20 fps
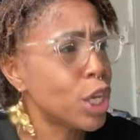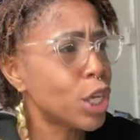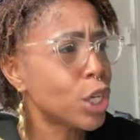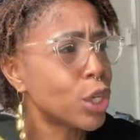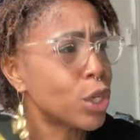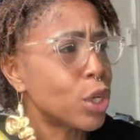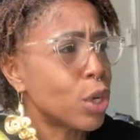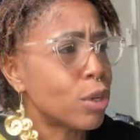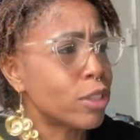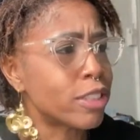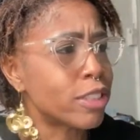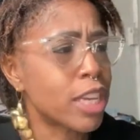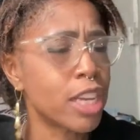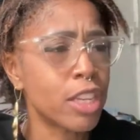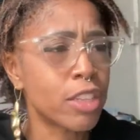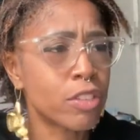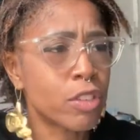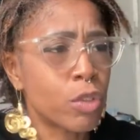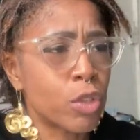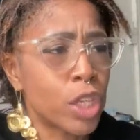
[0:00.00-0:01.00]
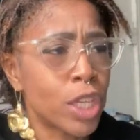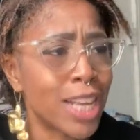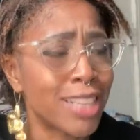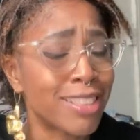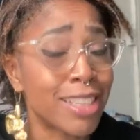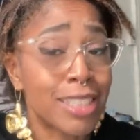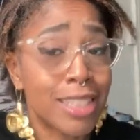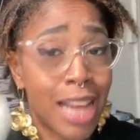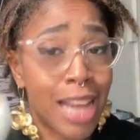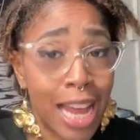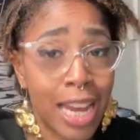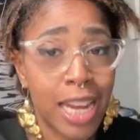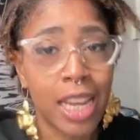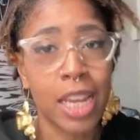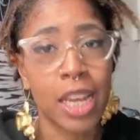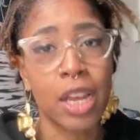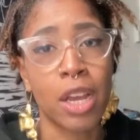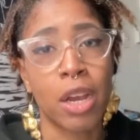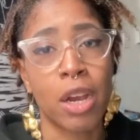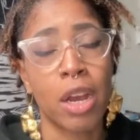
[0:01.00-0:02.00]
He has a lot of
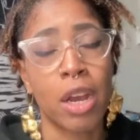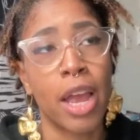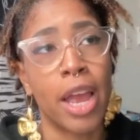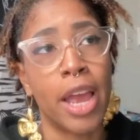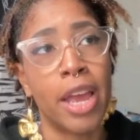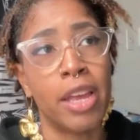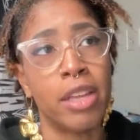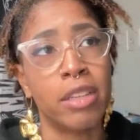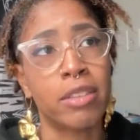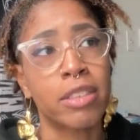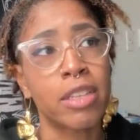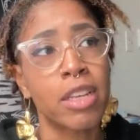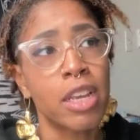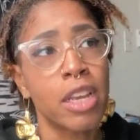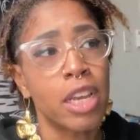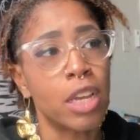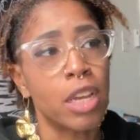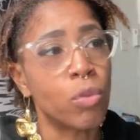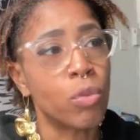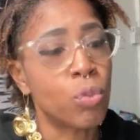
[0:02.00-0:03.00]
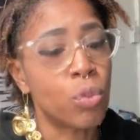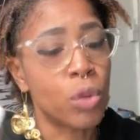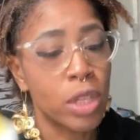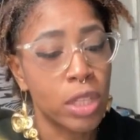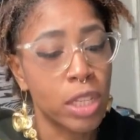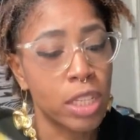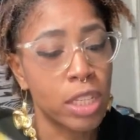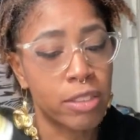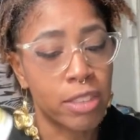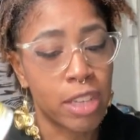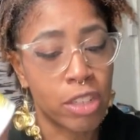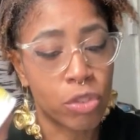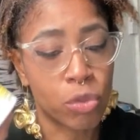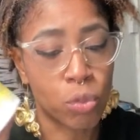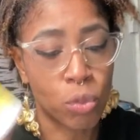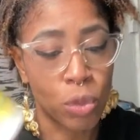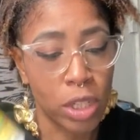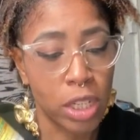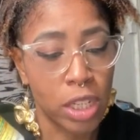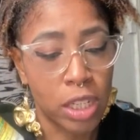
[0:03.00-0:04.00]
hair, and it really does
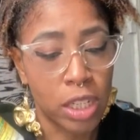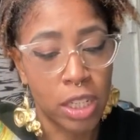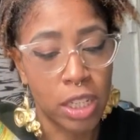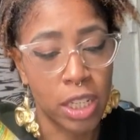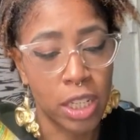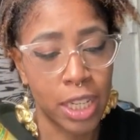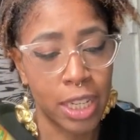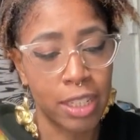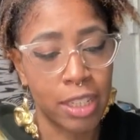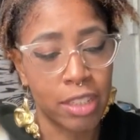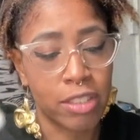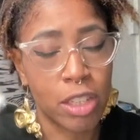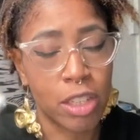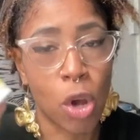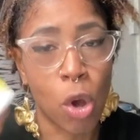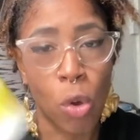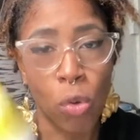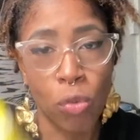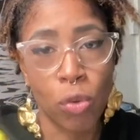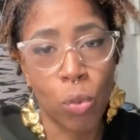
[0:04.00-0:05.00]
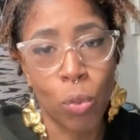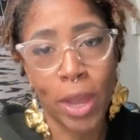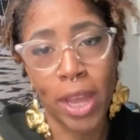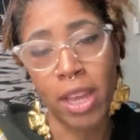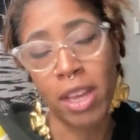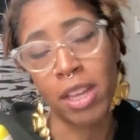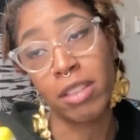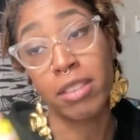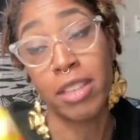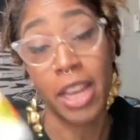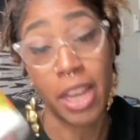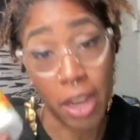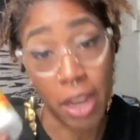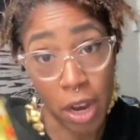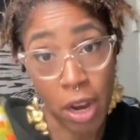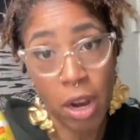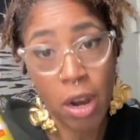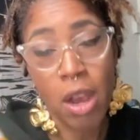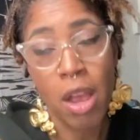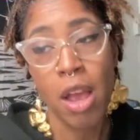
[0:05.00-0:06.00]
really good. It doesn't overweight his
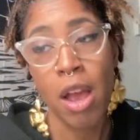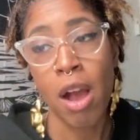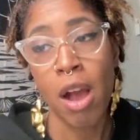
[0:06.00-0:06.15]
hair.